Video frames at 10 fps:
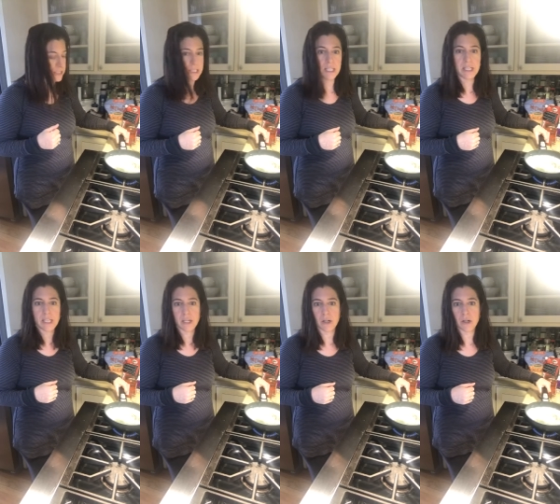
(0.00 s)
see
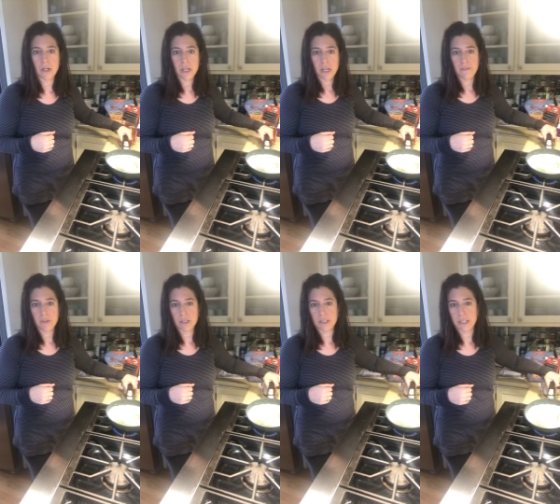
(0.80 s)
here, if you
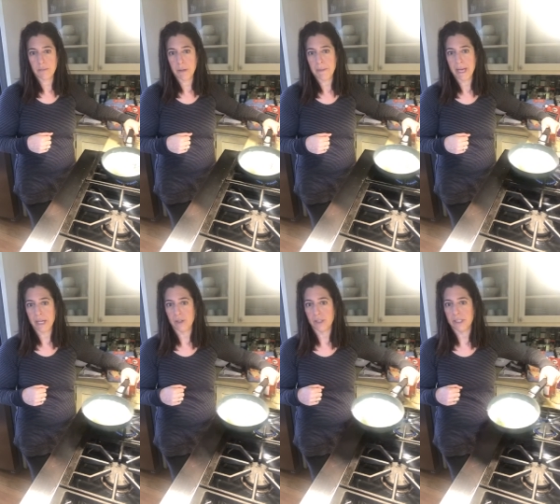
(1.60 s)
can see my
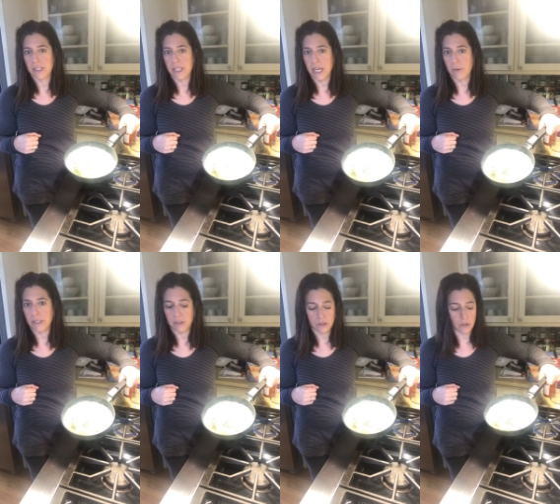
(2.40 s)
pan, you can see the egg
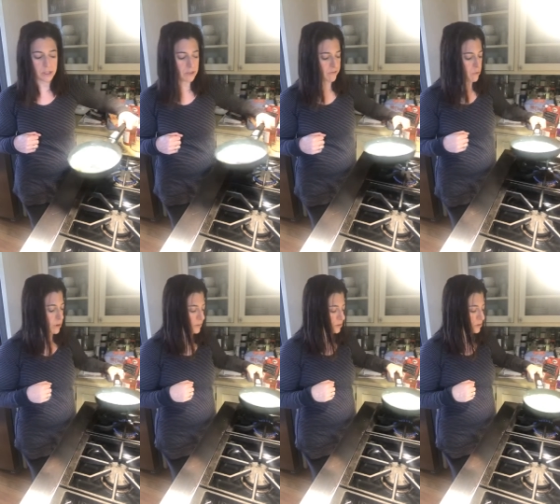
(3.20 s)
whites are starting to
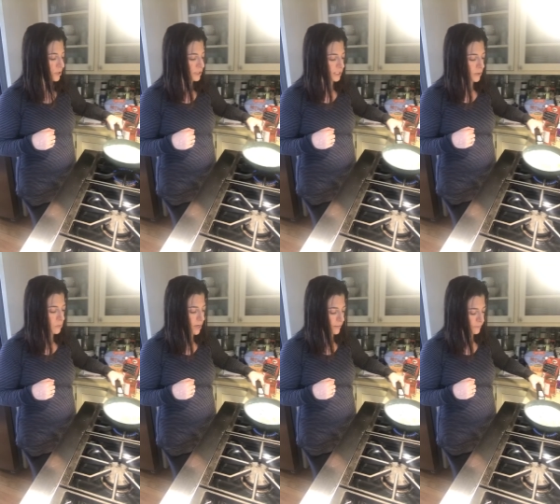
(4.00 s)
form. They're starting to get
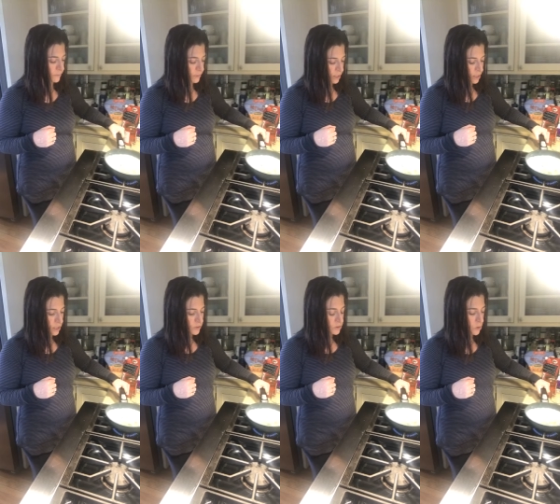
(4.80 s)
white.
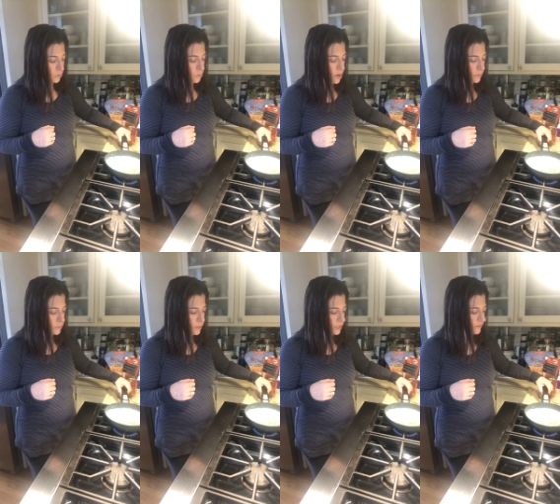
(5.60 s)
So while
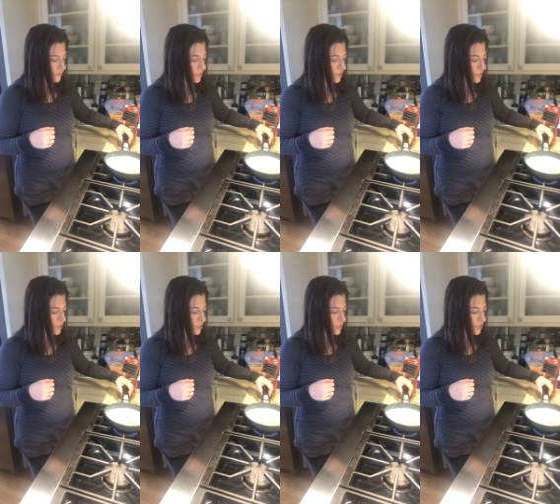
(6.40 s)
we're waiting for